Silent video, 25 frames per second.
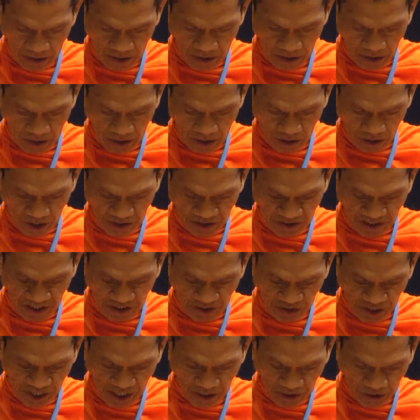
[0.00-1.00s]

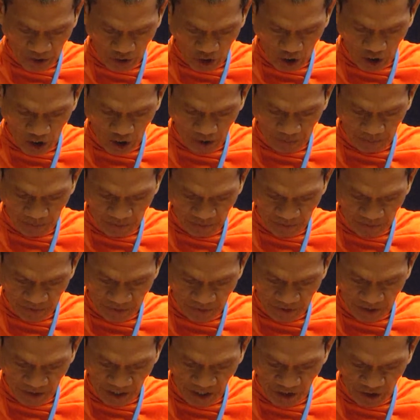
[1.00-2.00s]
consisting of
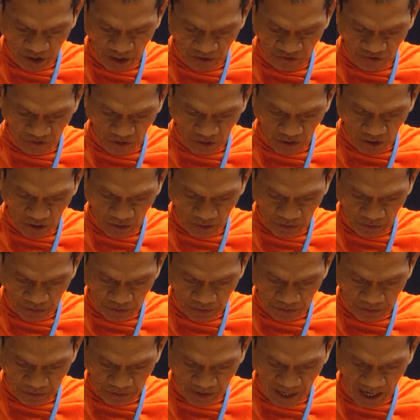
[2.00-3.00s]

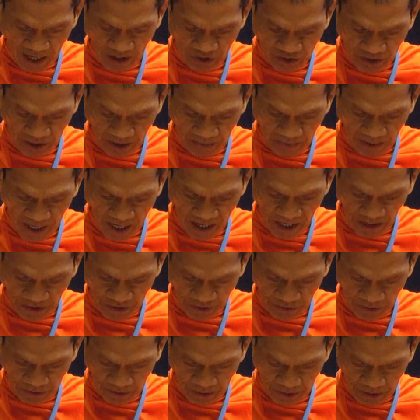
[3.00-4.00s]
84,000
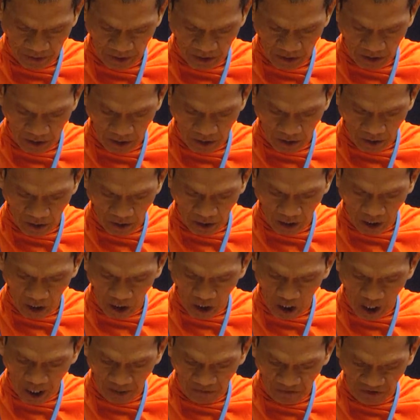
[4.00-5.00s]
parts, all
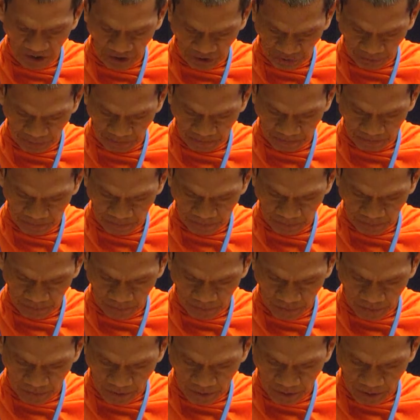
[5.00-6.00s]
of which
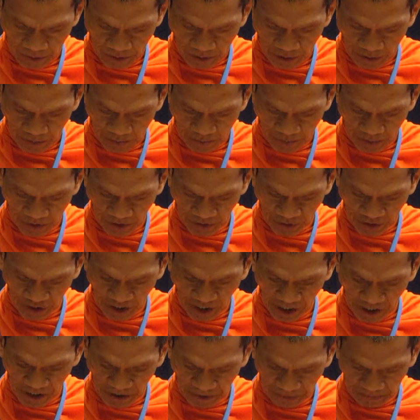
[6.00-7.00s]

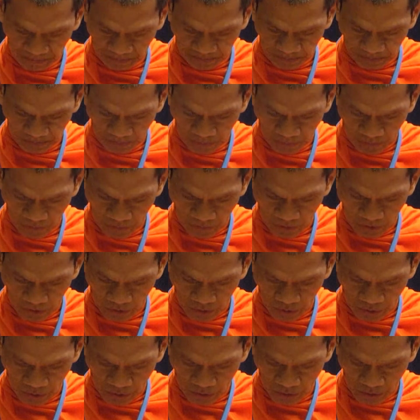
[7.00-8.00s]
pertain
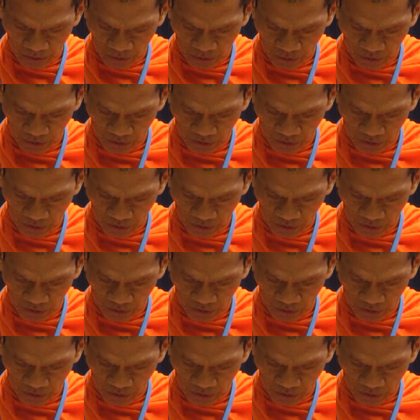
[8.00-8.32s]
to the